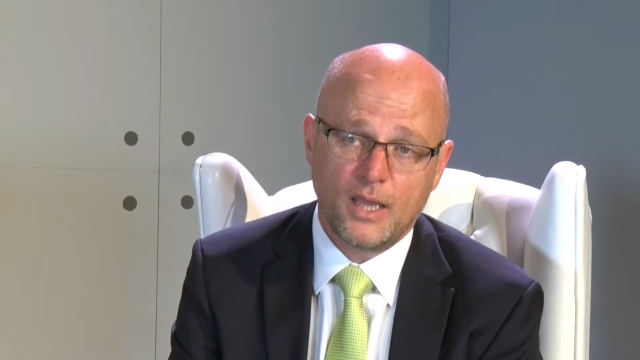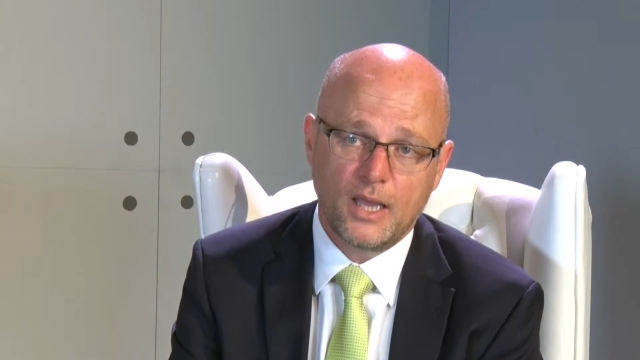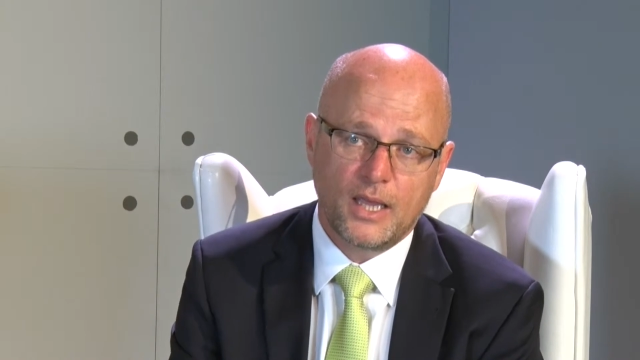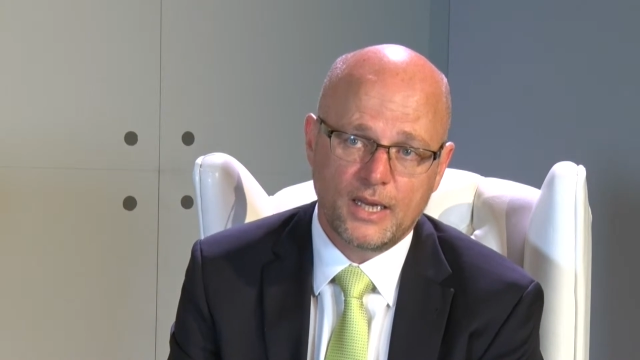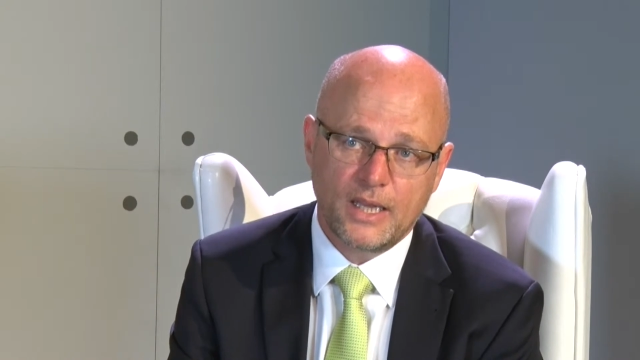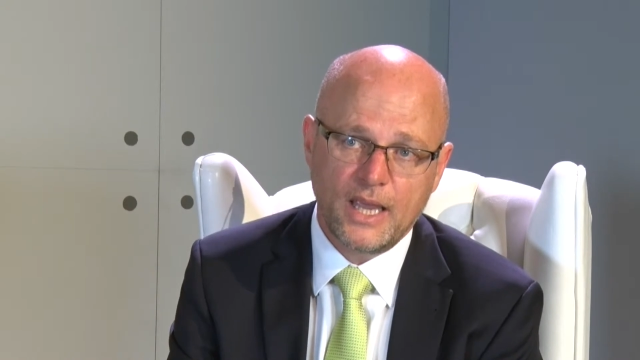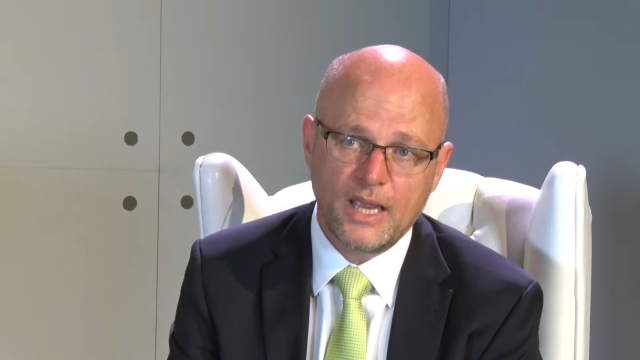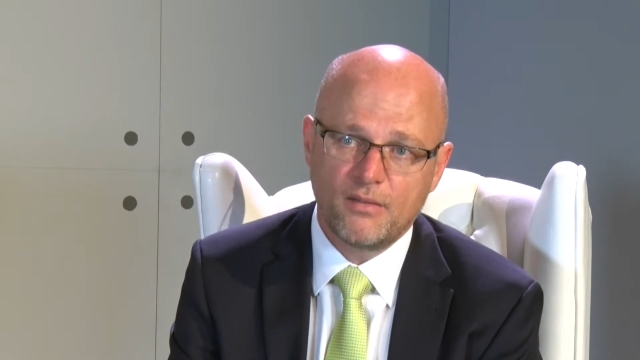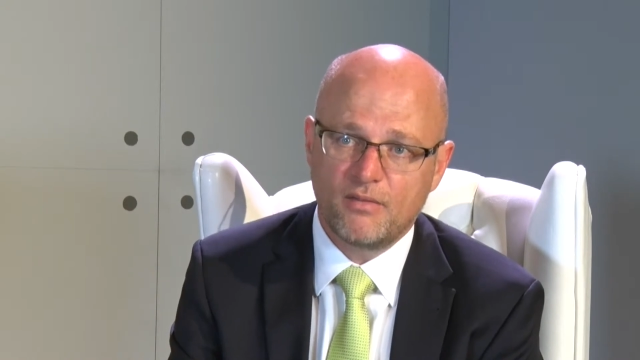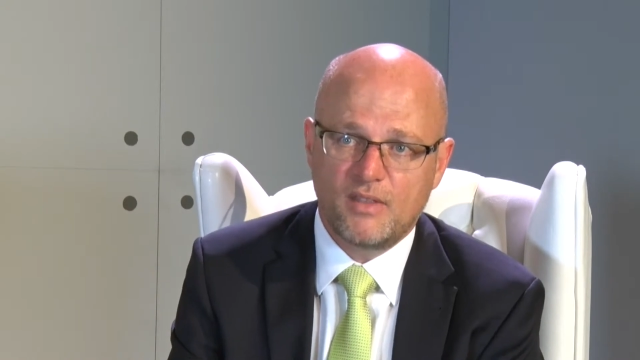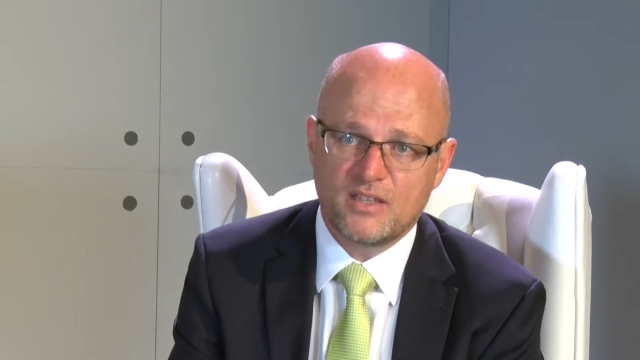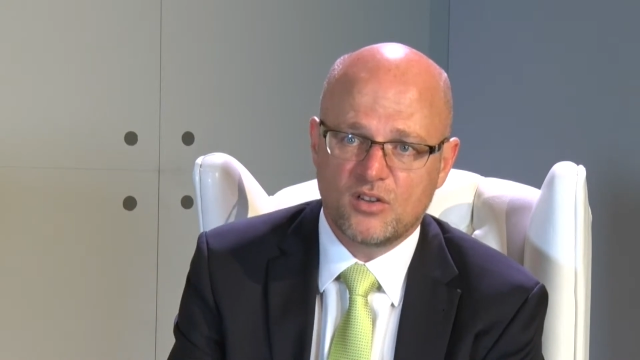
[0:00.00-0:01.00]
And
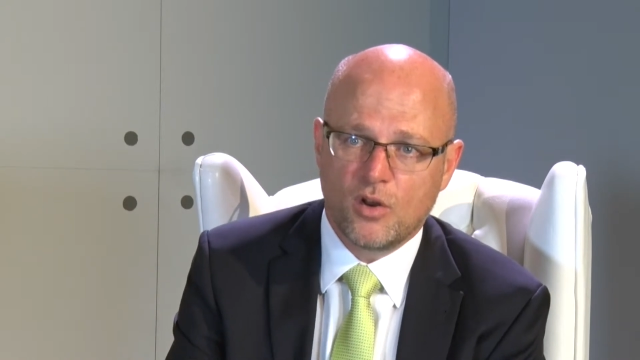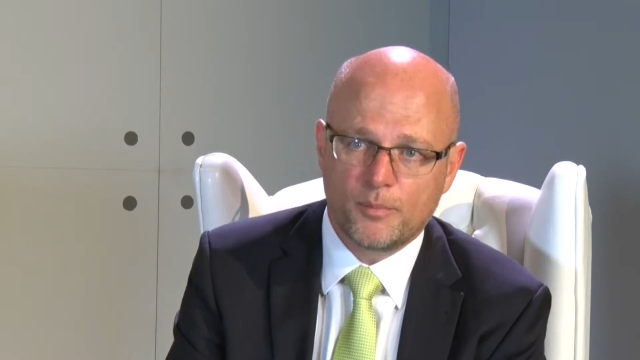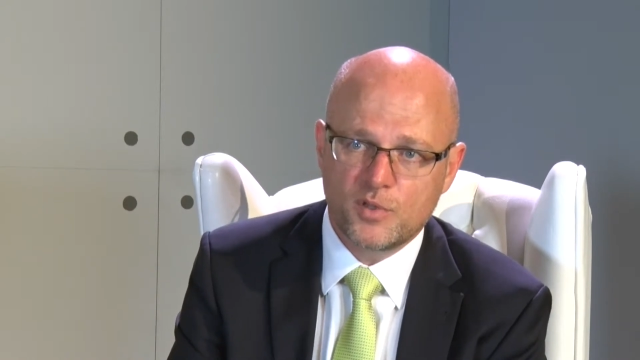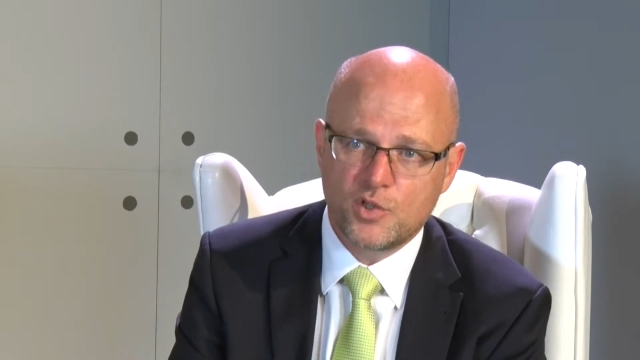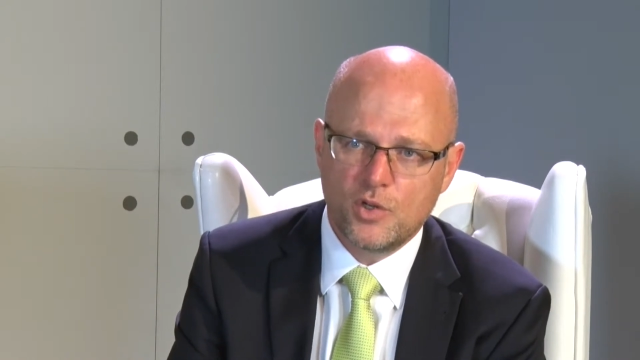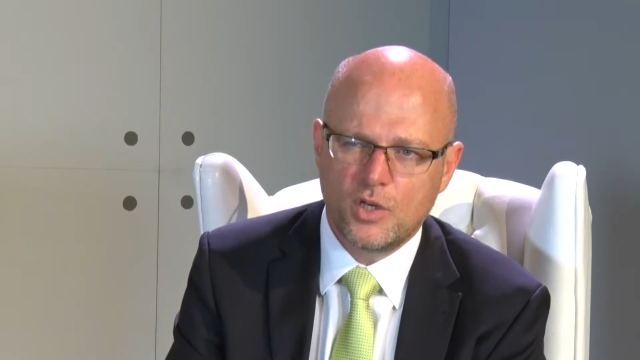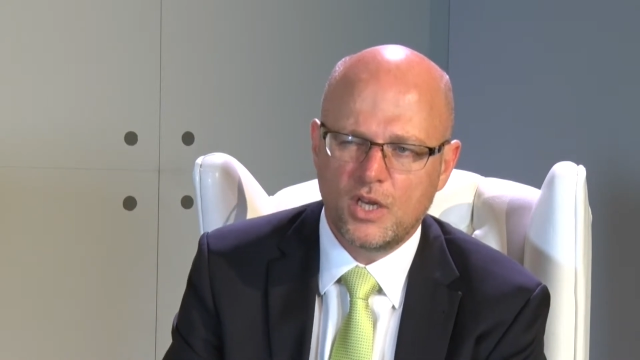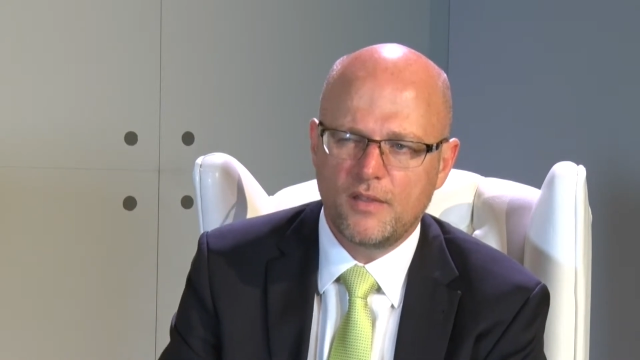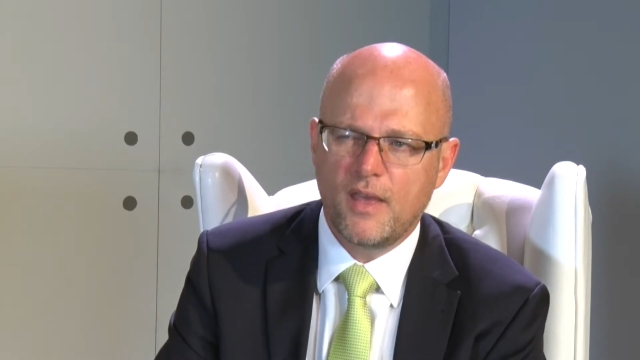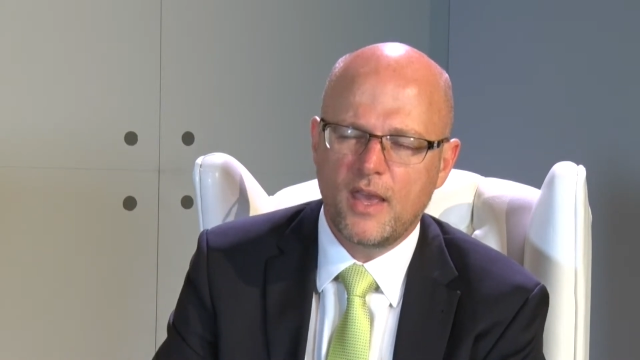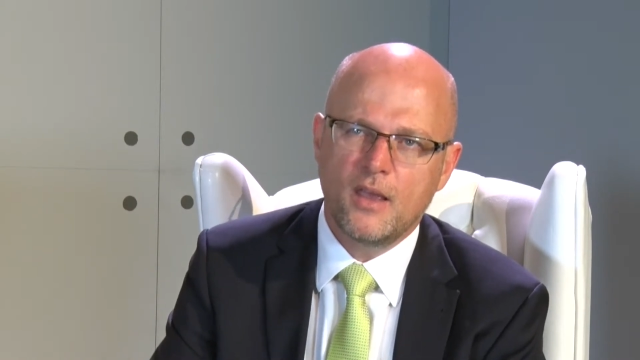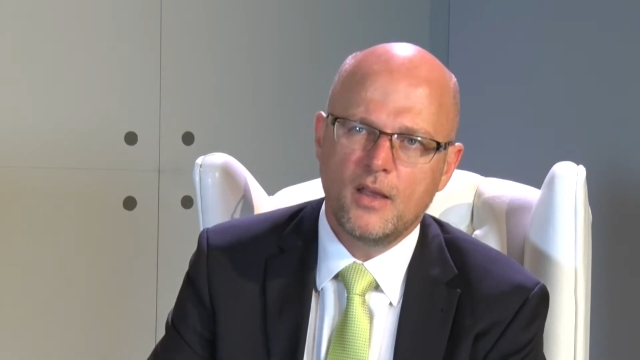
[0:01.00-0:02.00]
again, there's an opportunity
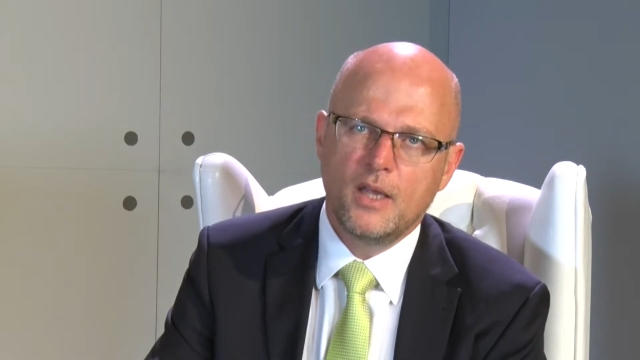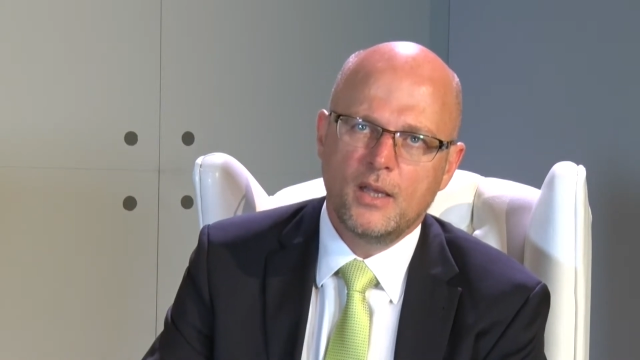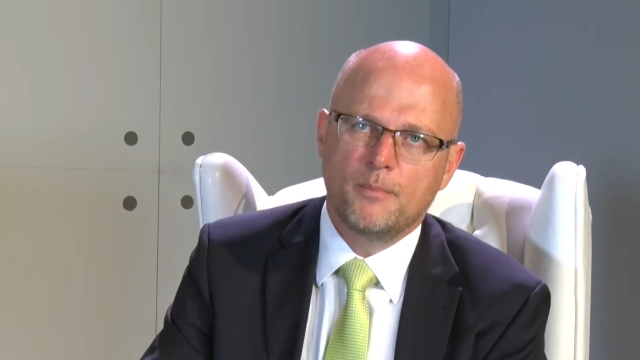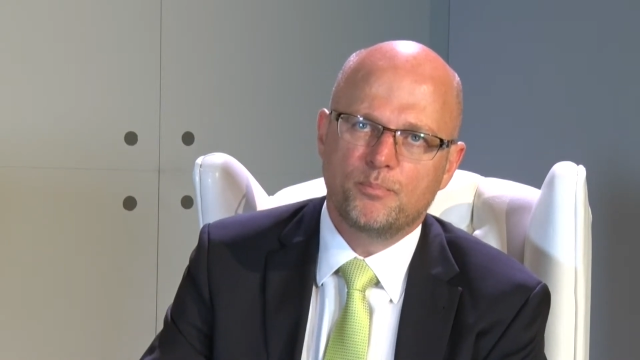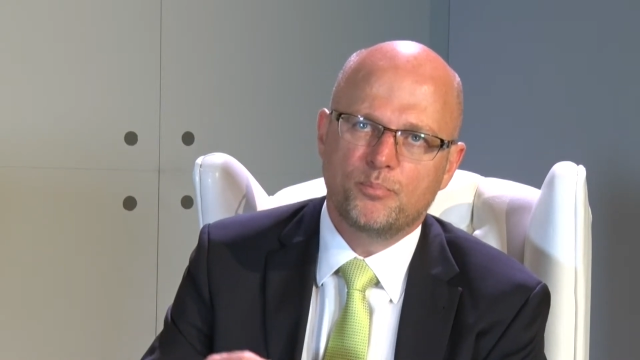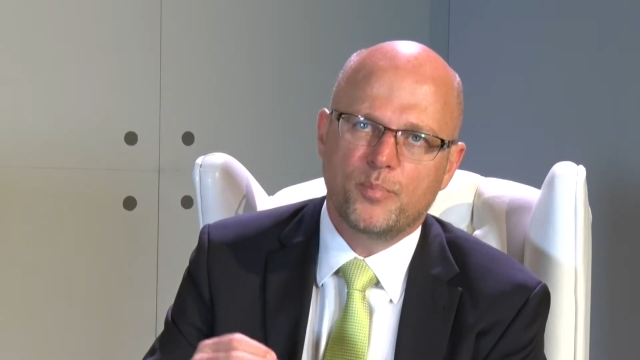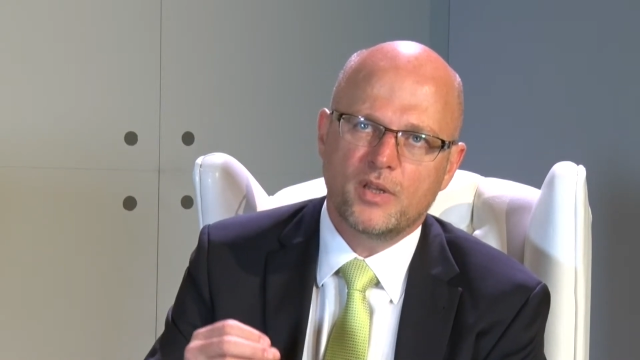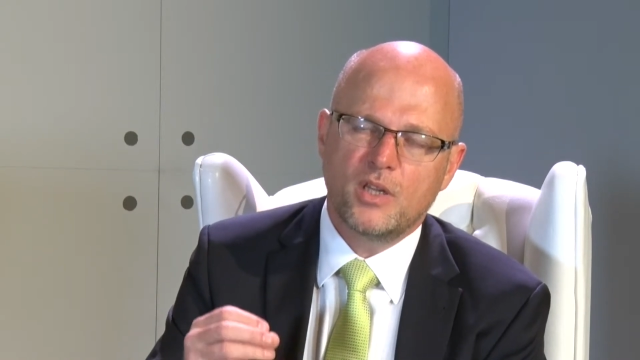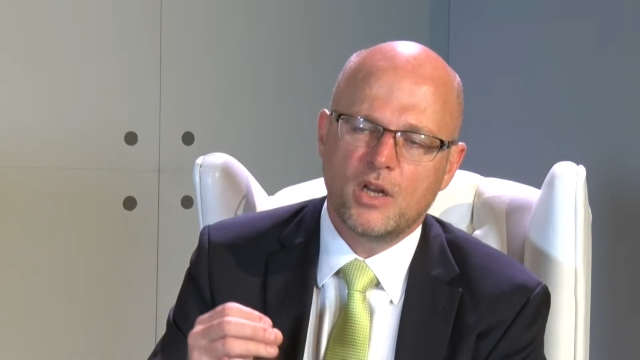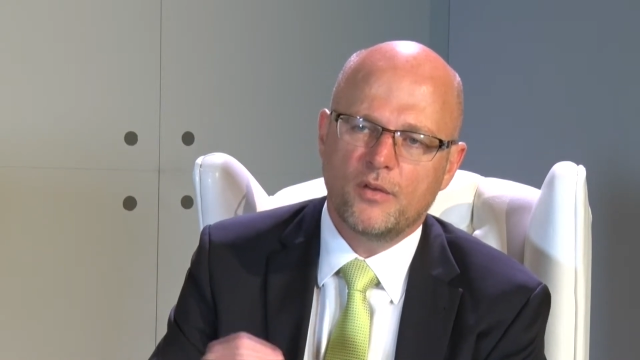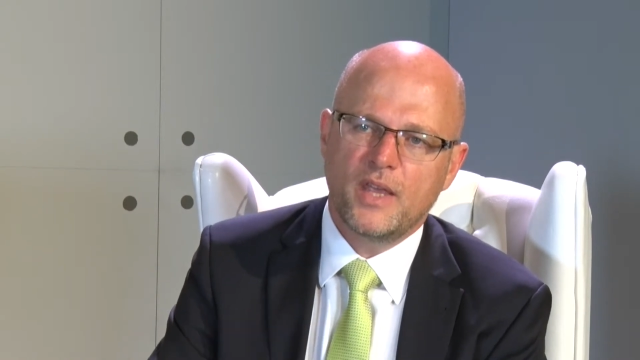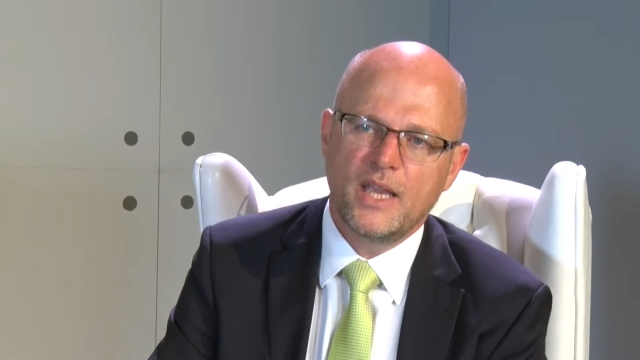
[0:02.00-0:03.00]
there. But
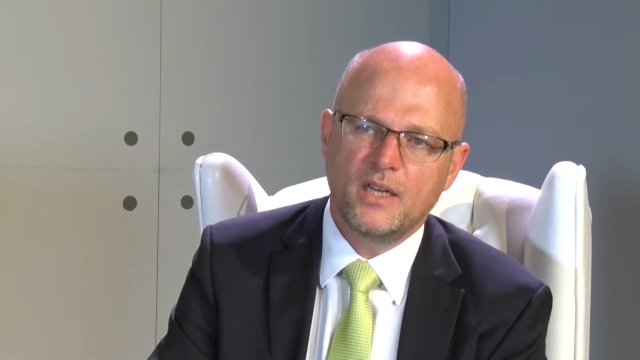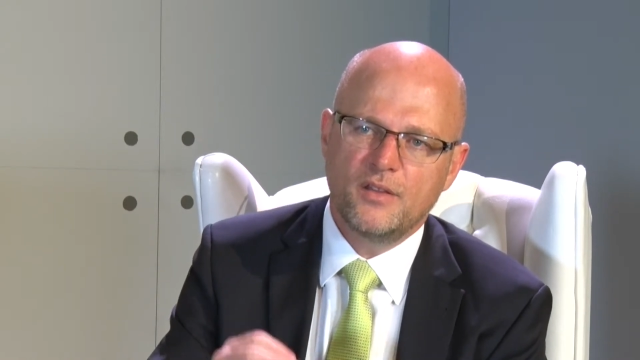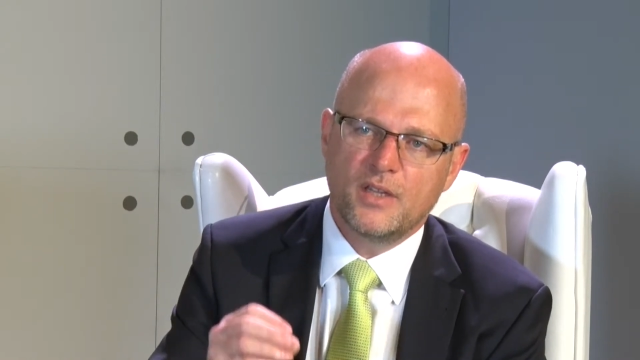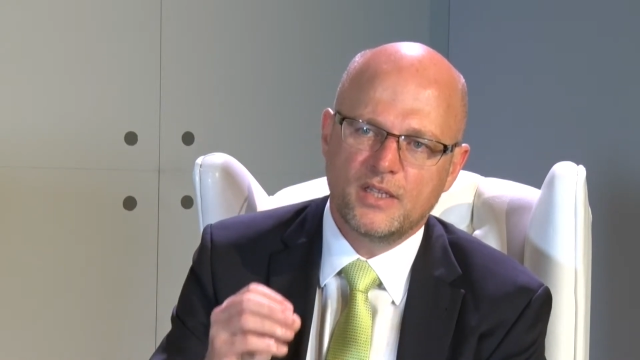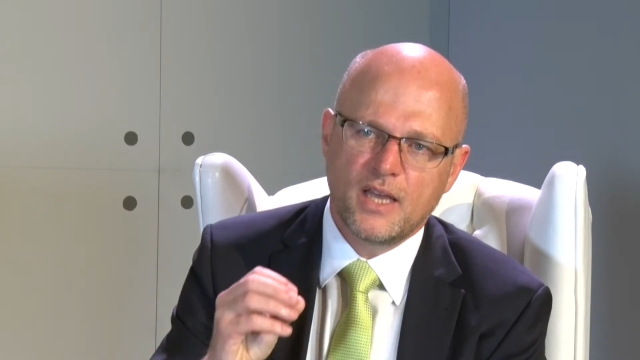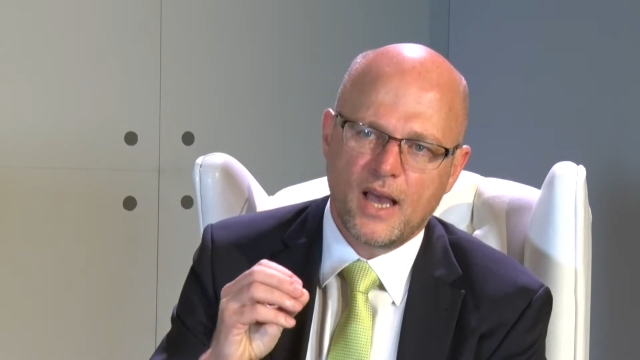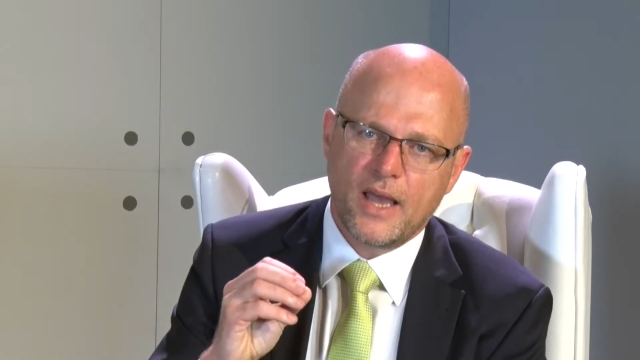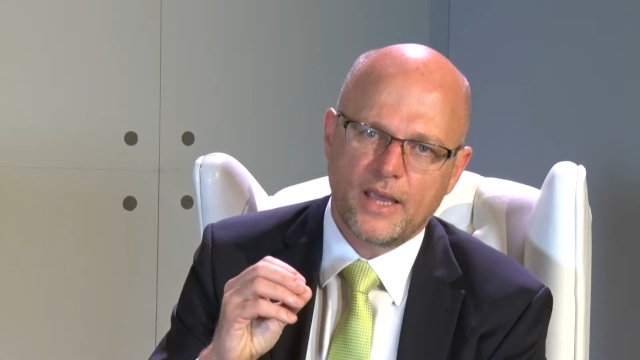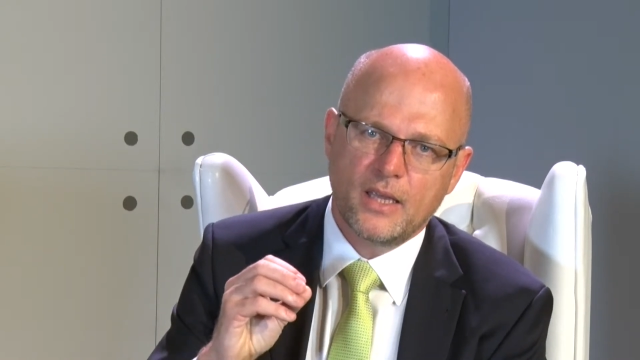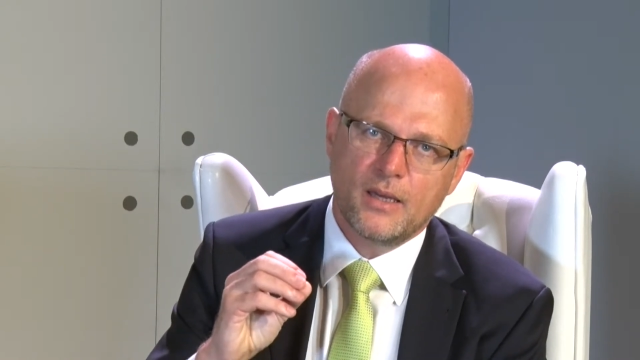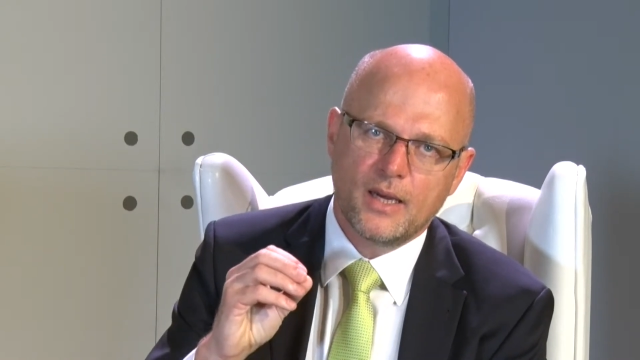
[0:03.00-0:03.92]
at the end of the day,